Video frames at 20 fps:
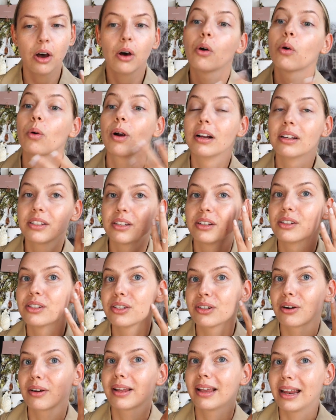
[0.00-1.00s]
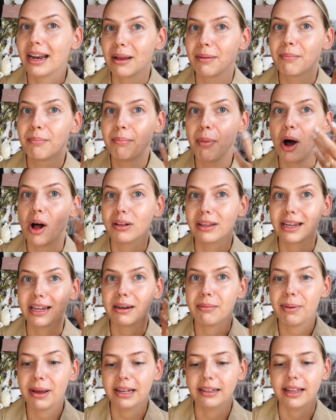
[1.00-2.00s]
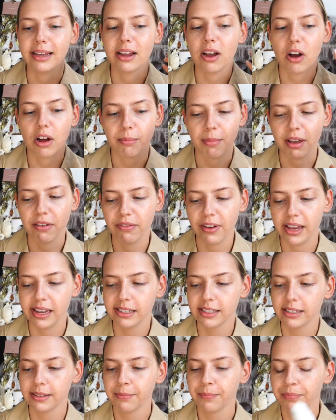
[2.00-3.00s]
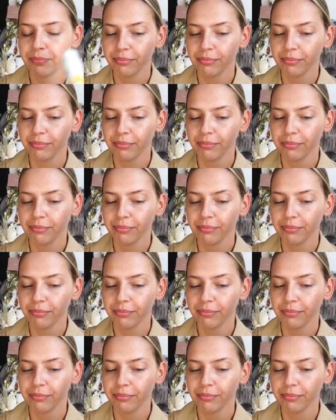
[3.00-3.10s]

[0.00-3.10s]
or else I'll start getting balling and pilling on my face.